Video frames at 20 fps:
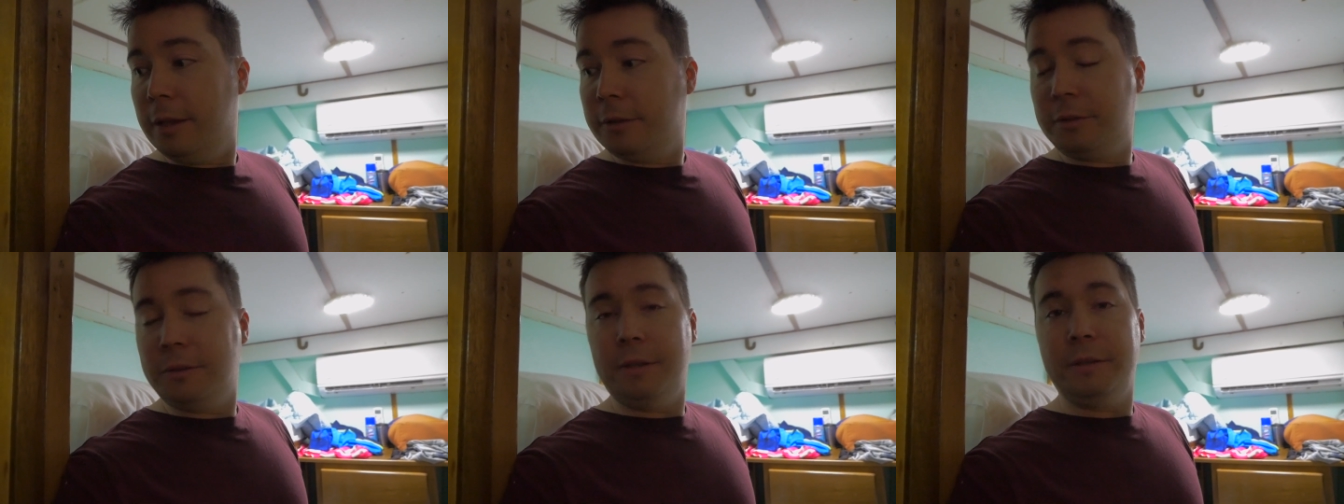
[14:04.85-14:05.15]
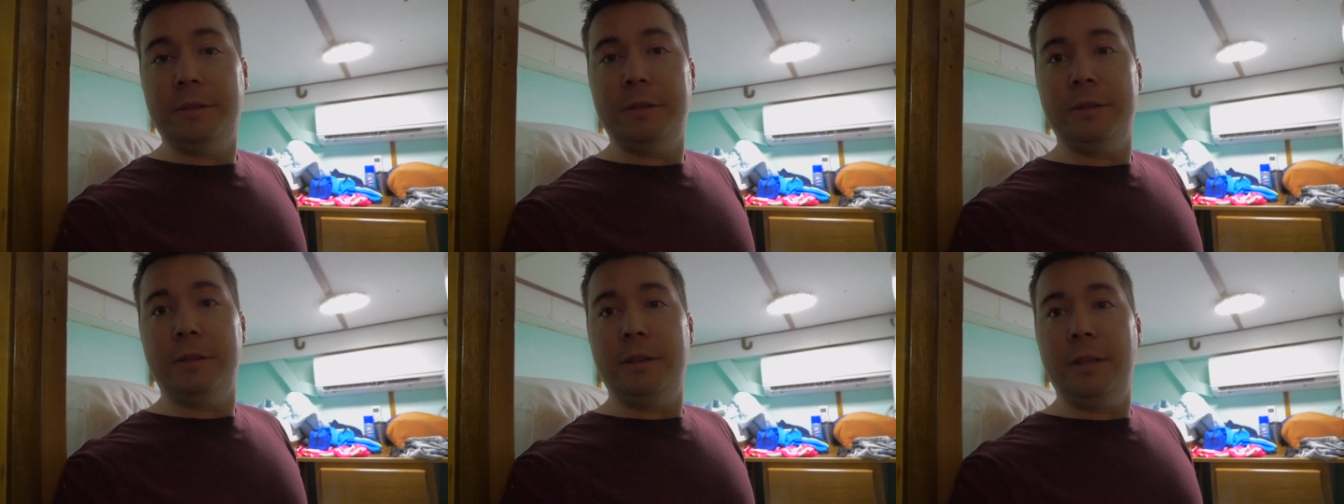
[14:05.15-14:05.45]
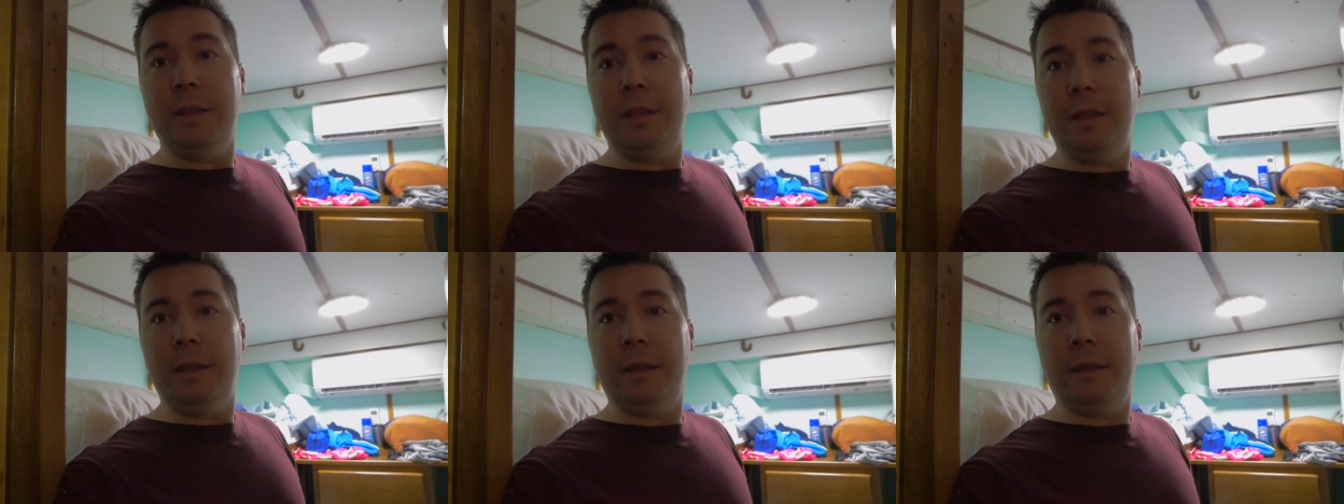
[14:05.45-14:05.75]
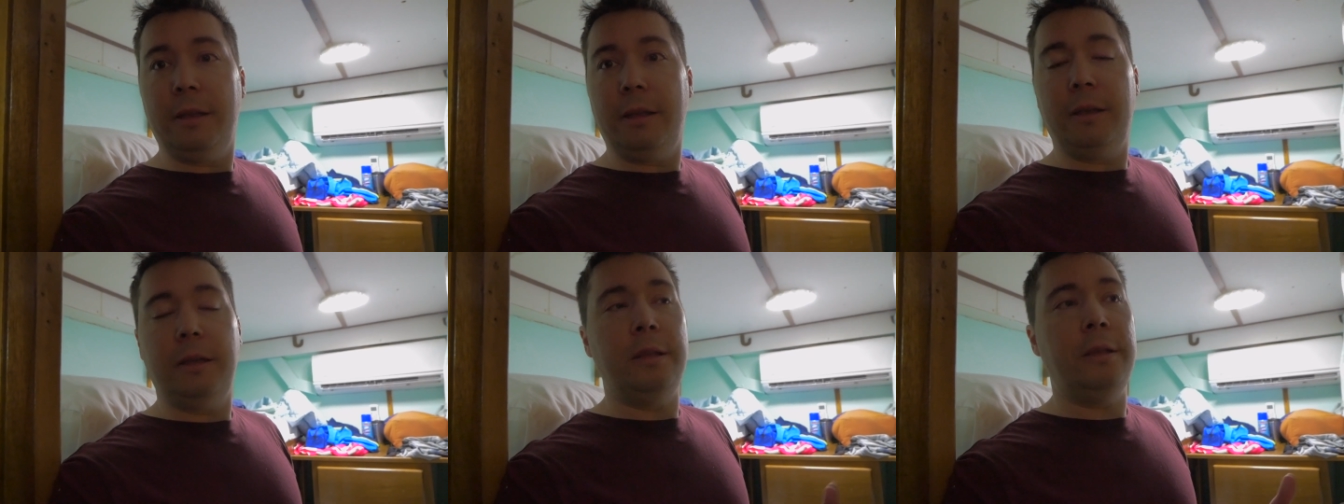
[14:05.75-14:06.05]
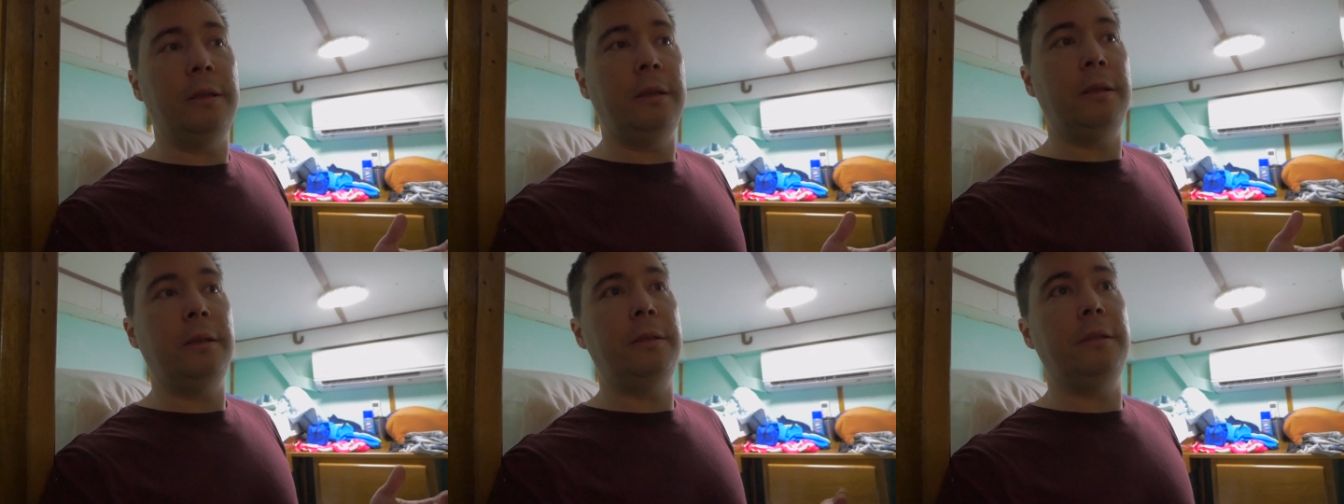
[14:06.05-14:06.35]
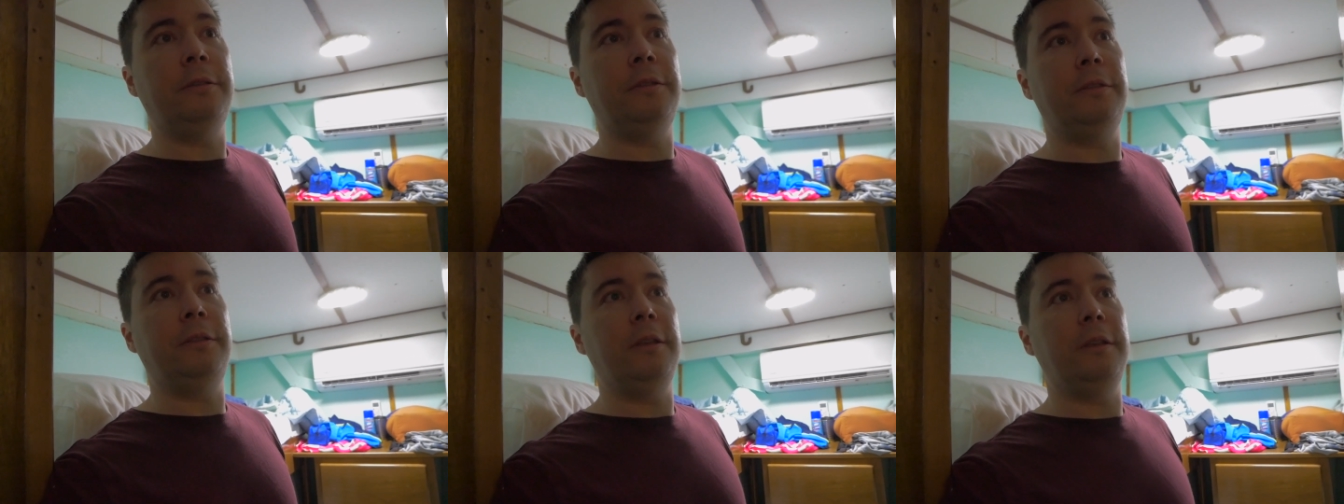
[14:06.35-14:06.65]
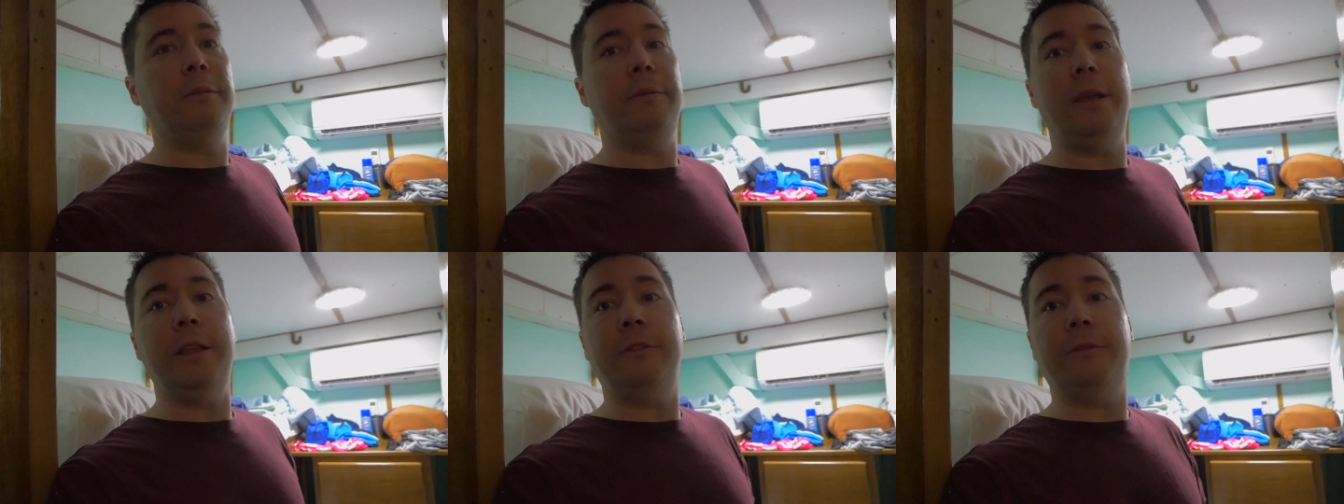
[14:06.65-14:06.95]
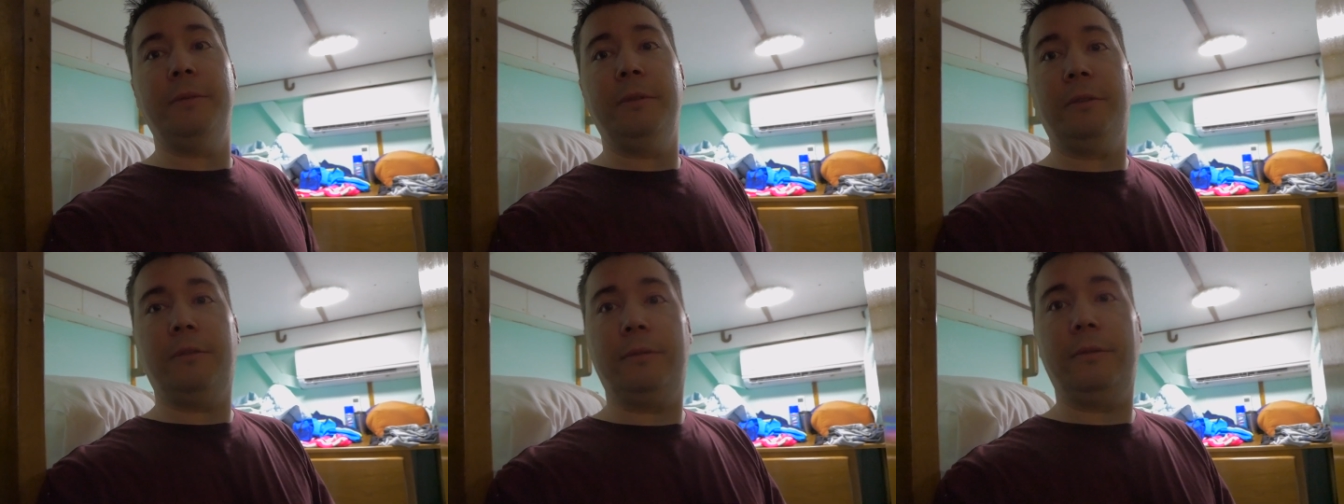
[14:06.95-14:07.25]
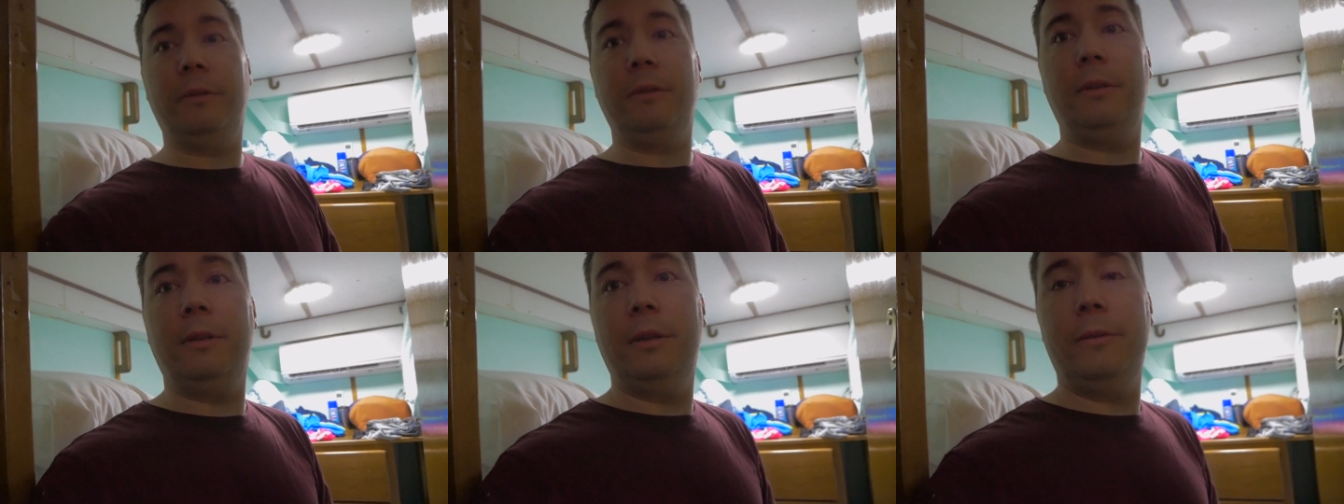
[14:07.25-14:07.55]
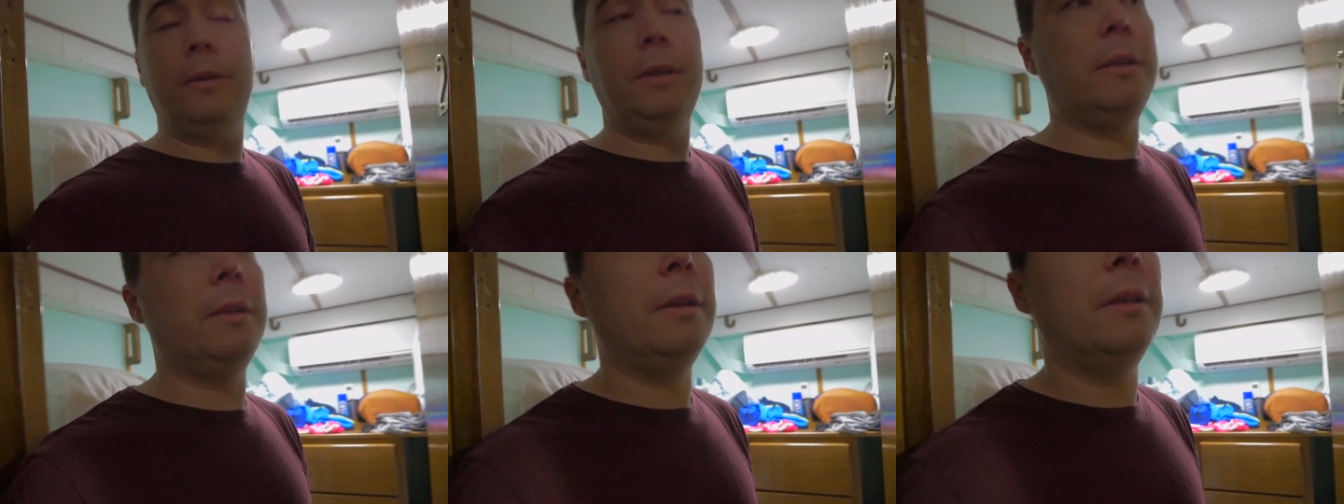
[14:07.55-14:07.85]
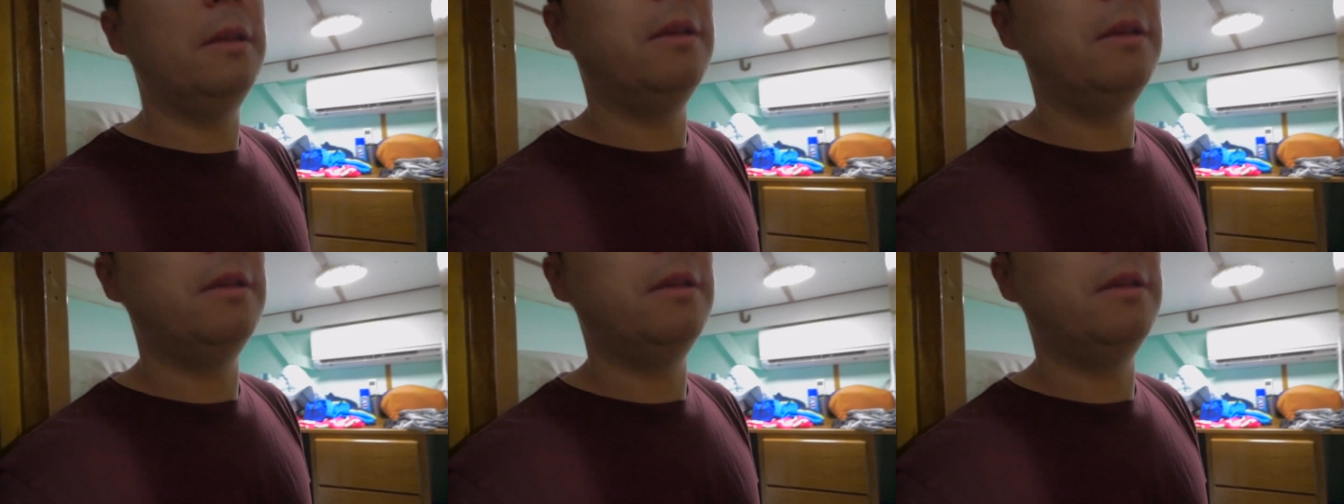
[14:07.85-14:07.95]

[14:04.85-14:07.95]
so this is the uh, this is the arrangements for living